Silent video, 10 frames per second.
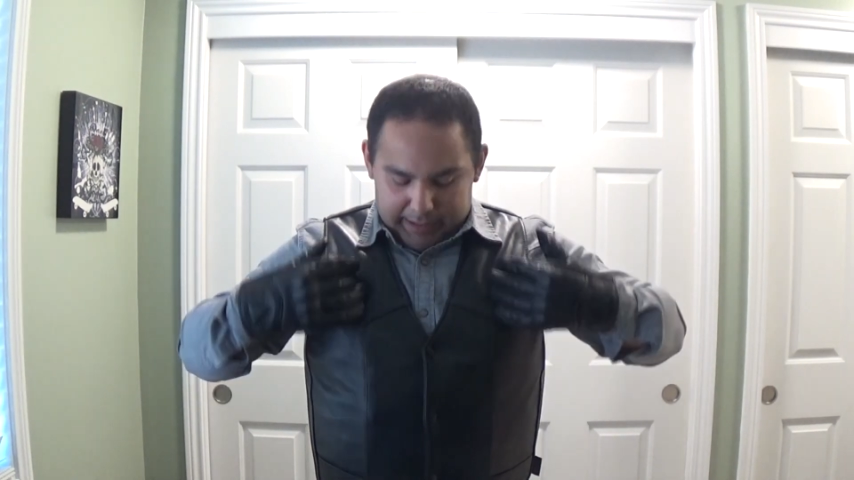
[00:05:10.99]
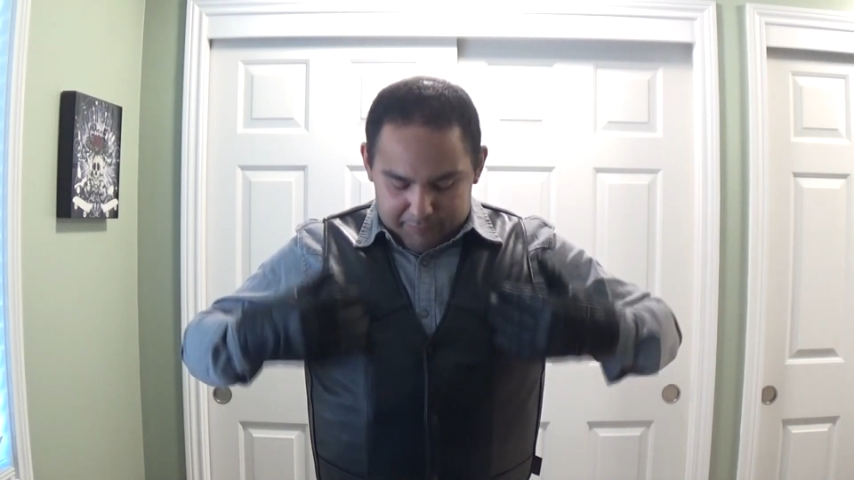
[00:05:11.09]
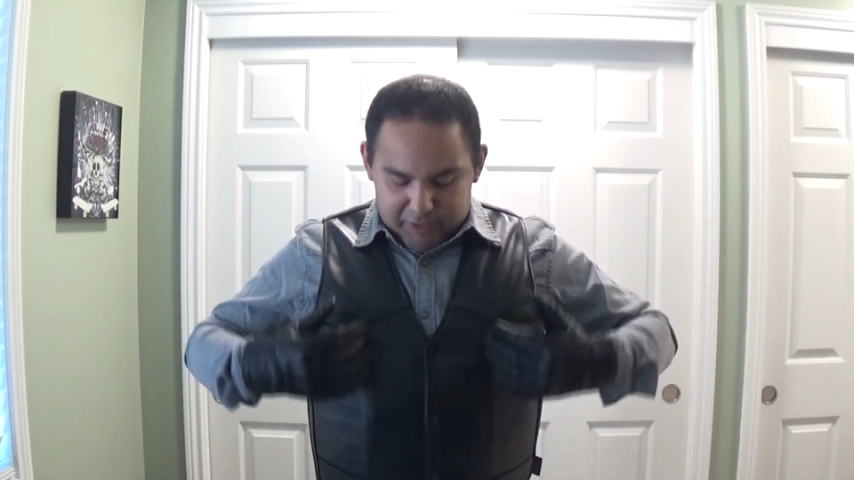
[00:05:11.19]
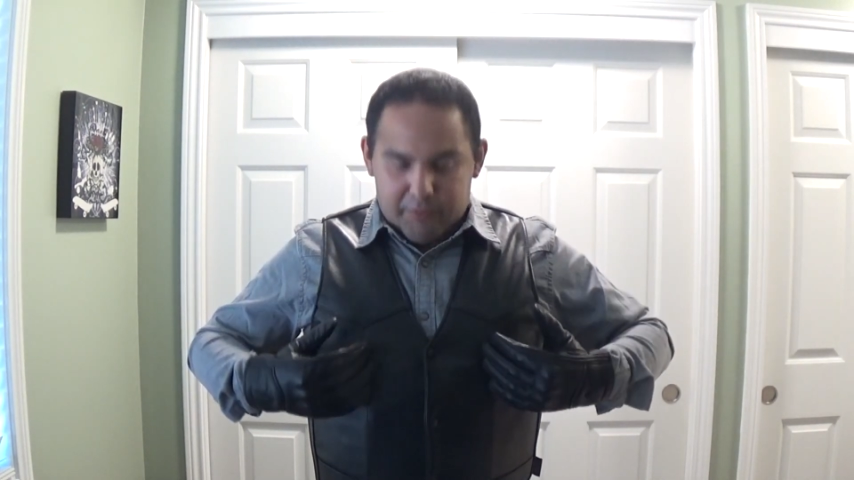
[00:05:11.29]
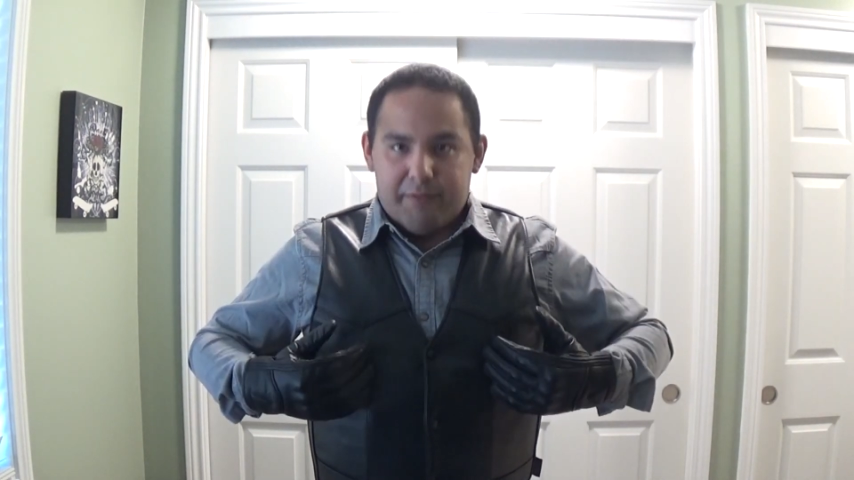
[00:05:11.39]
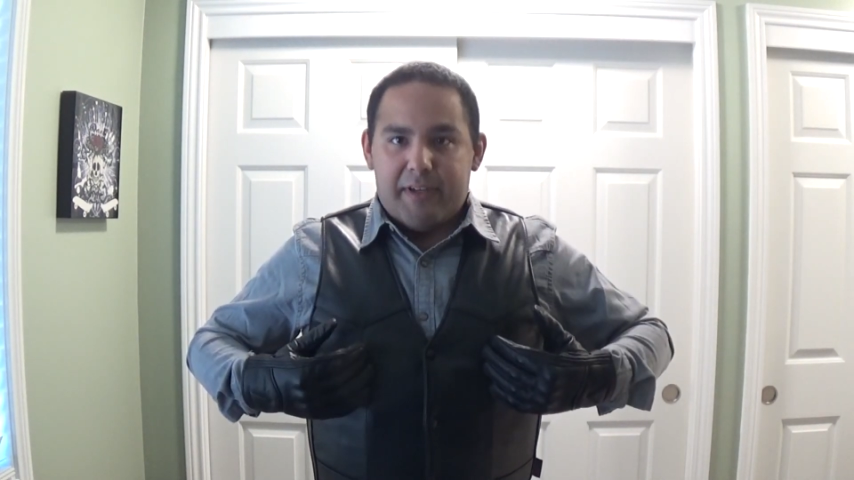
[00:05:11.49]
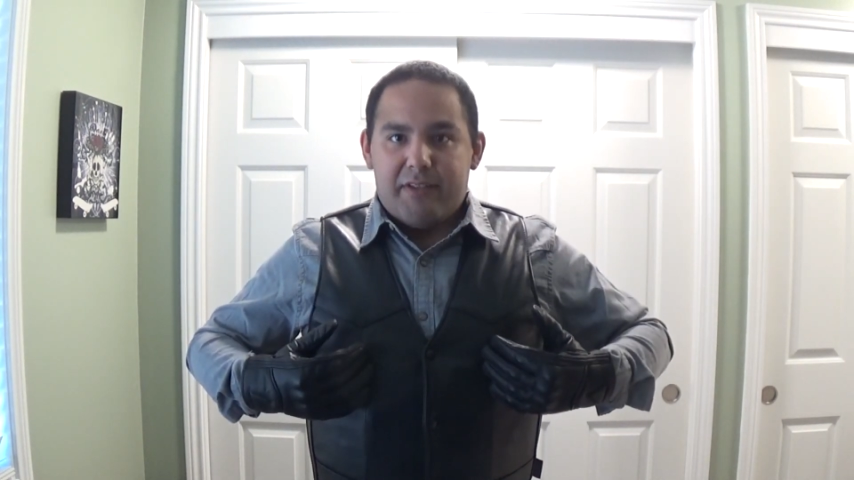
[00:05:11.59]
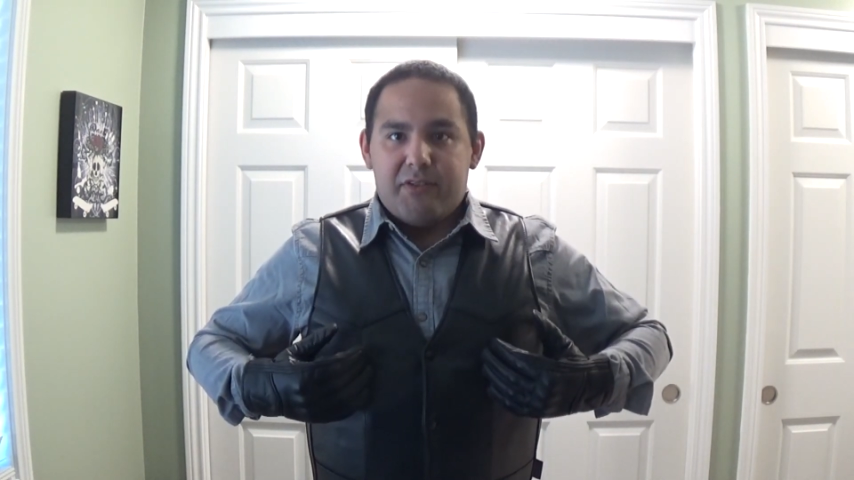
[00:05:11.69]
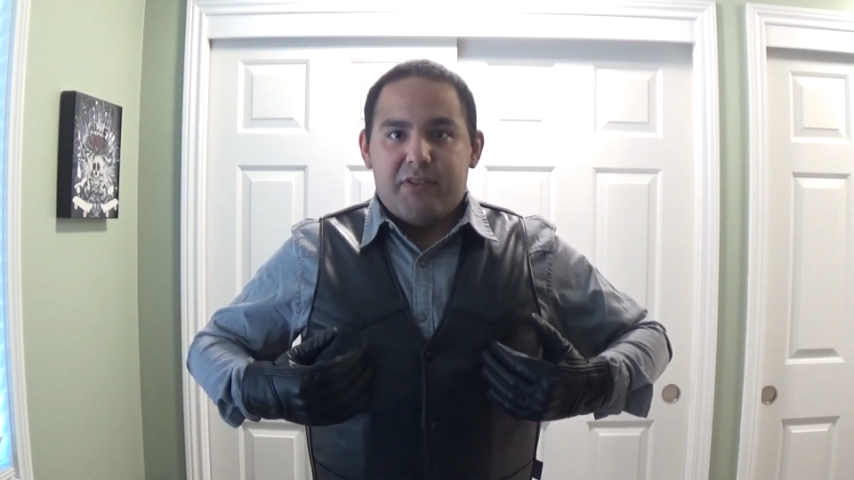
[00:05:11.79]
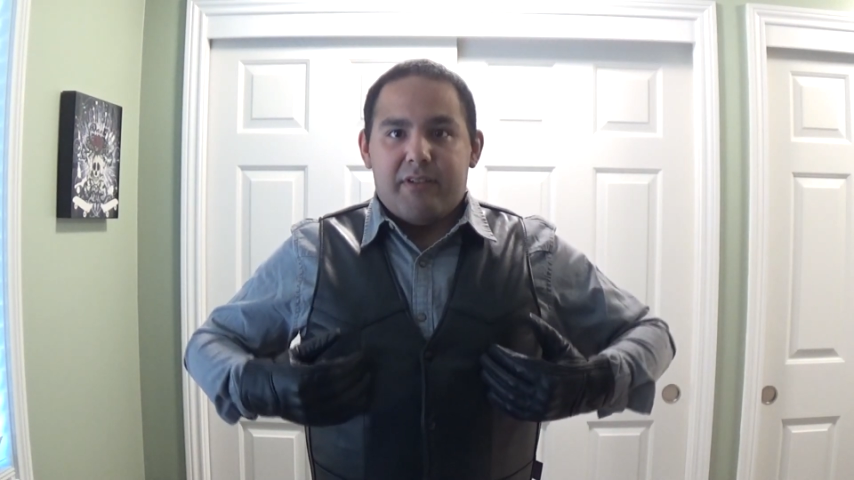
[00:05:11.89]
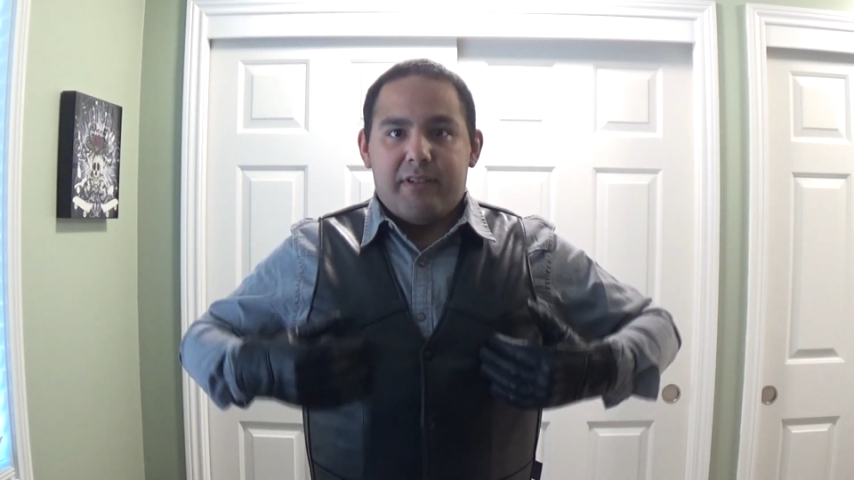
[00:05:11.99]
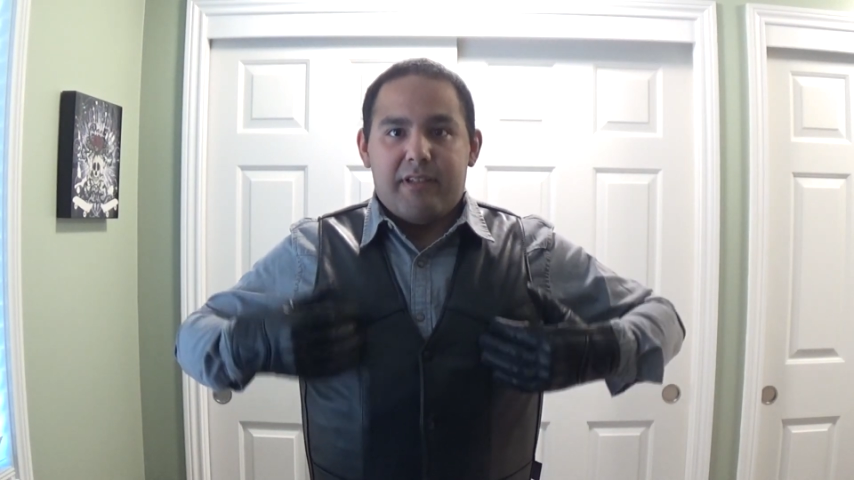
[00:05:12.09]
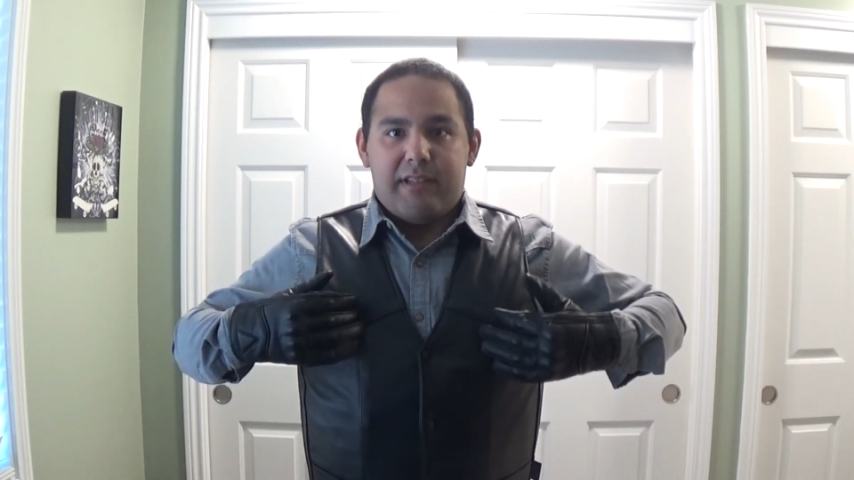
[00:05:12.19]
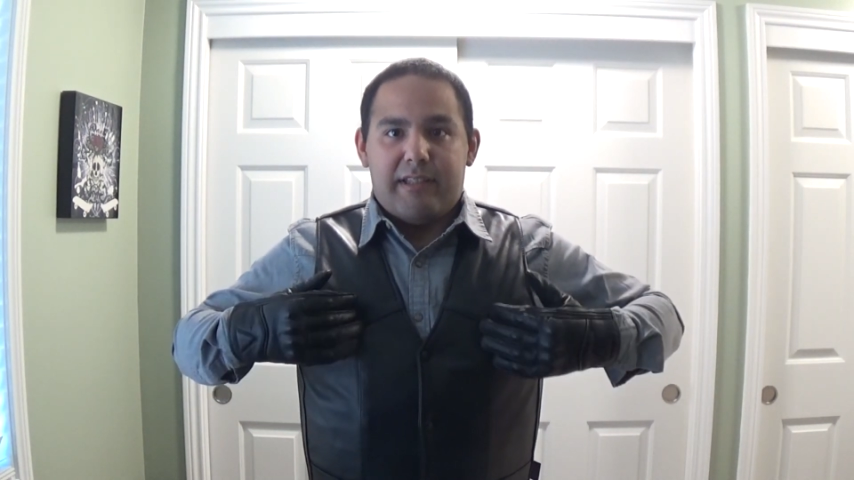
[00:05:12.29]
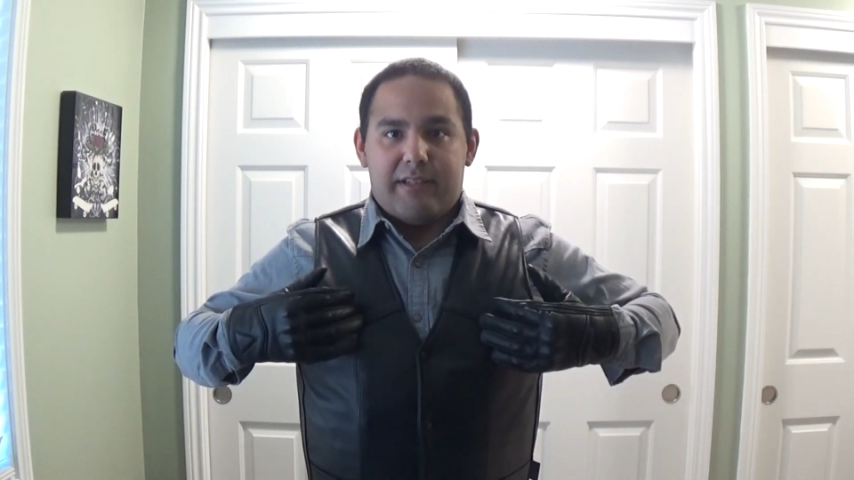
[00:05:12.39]
a heavy duty vest.
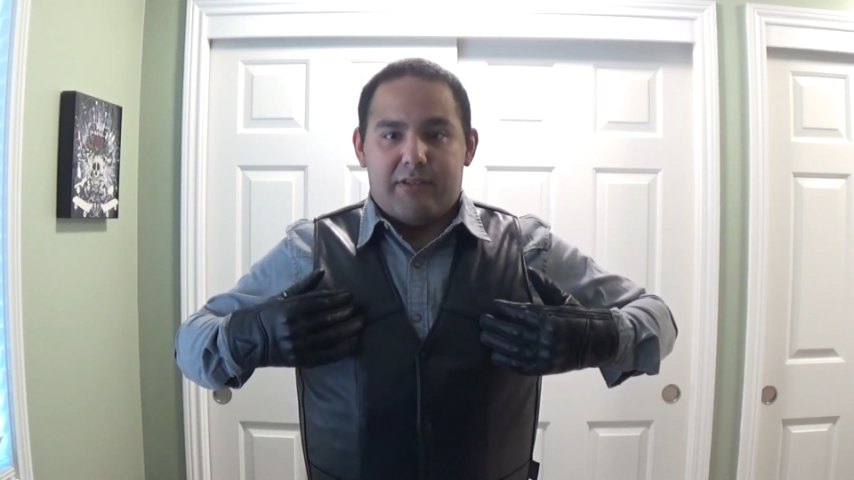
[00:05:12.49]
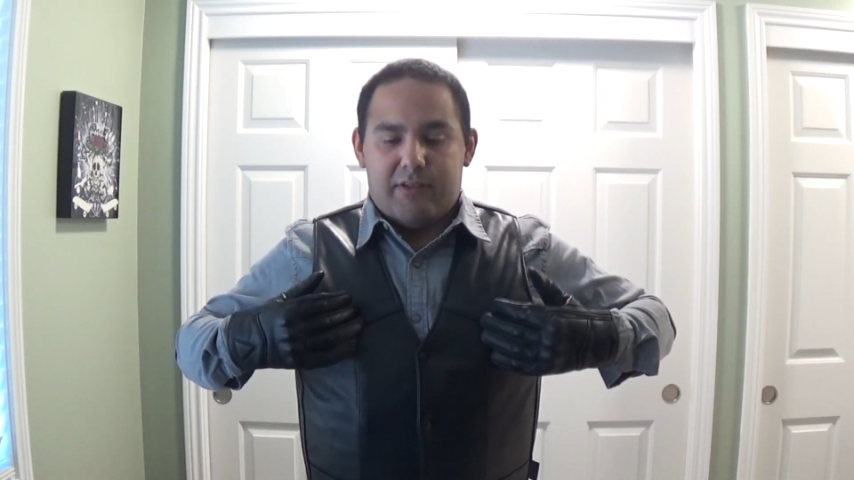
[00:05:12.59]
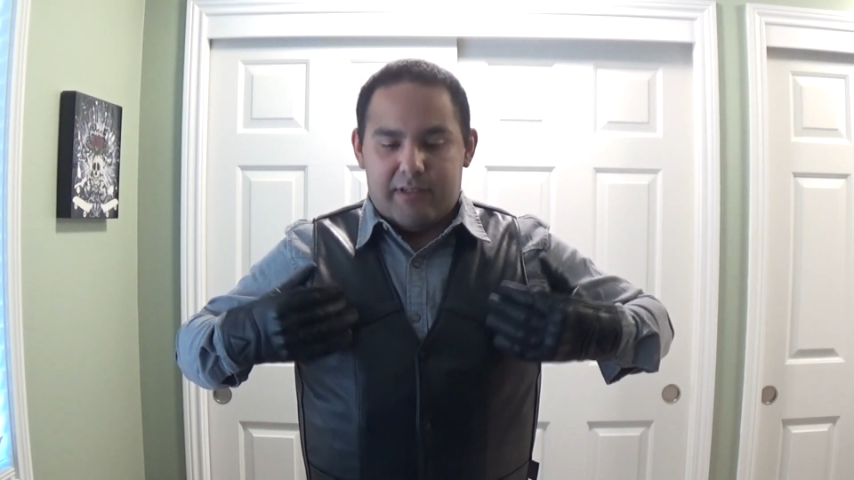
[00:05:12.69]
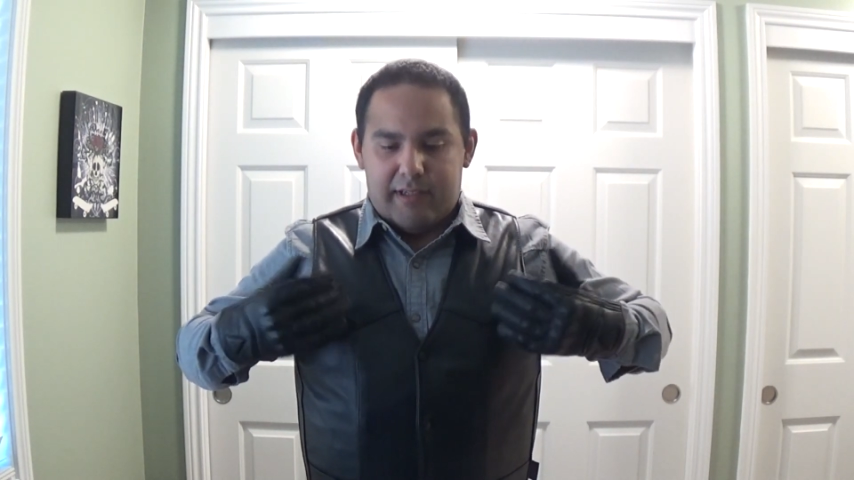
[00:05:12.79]
This